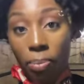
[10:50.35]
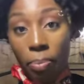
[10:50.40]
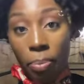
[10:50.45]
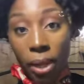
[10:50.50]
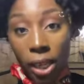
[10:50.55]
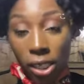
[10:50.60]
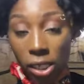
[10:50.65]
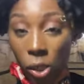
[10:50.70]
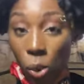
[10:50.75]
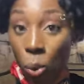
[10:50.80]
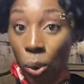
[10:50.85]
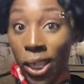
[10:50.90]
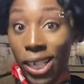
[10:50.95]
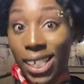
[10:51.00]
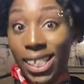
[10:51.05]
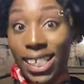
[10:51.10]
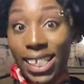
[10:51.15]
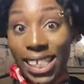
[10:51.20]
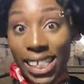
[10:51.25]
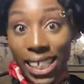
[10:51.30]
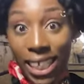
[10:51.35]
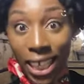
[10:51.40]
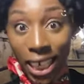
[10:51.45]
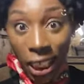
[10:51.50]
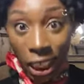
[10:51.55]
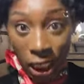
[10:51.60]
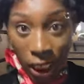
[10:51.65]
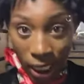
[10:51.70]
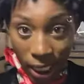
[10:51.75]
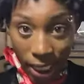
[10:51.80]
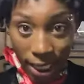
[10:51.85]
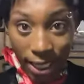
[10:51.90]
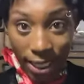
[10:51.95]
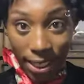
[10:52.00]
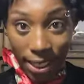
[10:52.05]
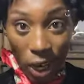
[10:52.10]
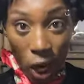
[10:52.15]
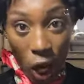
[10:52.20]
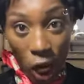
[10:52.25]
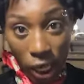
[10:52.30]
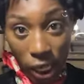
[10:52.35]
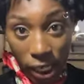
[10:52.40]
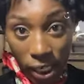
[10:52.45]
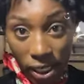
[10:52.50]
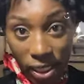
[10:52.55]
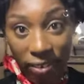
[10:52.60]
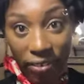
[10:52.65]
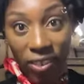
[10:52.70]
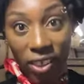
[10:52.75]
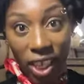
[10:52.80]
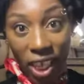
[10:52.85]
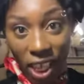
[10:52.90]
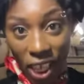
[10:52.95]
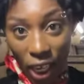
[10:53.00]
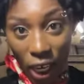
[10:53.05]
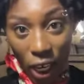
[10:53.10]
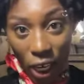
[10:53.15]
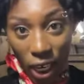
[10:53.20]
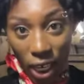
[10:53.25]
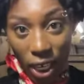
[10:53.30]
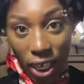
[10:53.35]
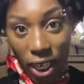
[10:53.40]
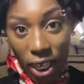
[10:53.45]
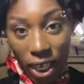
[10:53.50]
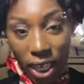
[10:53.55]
Best Resilience Artist of the Year.